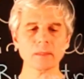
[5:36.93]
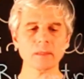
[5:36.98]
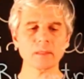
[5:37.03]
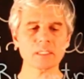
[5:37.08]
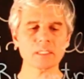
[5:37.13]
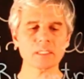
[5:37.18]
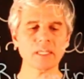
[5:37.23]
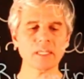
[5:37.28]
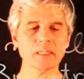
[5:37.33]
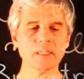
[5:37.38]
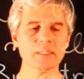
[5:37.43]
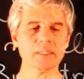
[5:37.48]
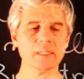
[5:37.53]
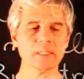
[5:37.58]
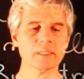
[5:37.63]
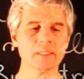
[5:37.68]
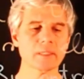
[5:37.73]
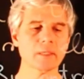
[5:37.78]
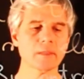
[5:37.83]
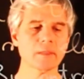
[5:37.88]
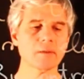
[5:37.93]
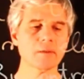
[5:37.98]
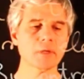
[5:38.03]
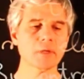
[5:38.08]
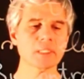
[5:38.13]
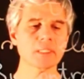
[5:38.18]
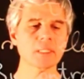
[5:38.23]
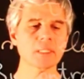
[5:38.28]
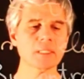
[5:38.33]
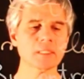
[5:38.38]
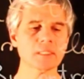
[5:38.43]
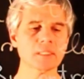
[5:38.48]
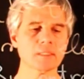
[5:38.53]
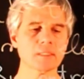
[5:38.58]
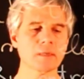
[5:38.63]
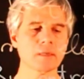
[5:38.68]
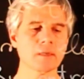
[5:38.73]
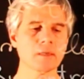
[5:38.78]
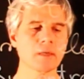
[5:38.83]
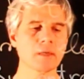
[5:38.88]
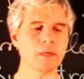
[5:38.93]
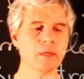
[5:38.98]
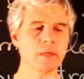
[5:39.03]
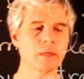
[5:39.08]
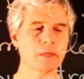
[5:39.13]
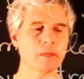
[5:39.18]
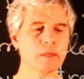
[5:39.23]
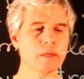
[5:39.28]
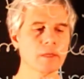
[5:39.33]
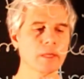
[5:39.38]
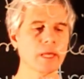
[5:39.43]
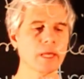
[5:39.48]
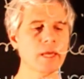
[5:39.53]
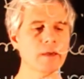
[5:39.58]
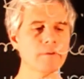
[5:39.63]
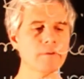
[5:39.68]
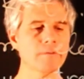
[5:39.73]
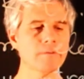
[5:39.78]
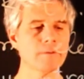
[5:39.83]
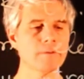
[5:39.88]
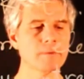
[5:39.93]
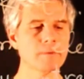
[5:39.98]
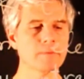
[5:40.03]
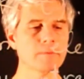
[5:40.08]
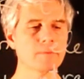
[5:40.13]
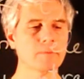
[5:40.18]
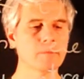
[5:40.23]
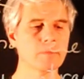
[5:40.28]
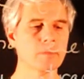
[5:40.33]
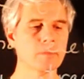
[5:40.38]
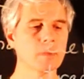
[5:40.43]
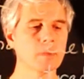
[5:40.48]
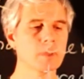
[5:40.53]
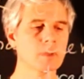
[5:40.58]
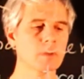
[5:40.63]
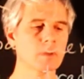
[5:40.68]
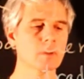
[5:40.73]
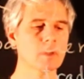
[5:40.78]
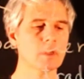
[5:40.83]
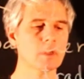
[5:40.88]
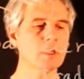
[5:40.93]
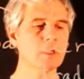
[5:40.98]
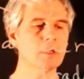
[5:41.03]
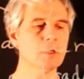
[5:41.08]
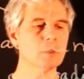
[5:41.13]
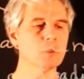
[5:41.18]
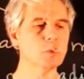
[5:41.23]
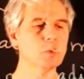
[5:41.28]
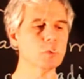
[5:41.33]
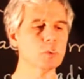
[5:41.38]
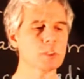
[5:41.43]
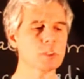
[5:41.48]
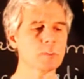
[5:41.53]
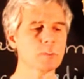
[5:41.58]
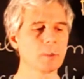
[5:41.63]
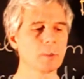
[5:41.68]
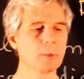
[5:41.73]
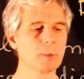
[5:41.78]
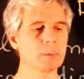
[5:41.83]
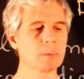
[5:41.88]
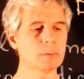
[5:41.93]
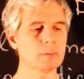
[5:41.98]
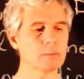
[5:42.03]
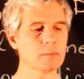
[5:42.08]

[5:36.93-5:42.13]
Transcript: this tells us that there exists F irreducible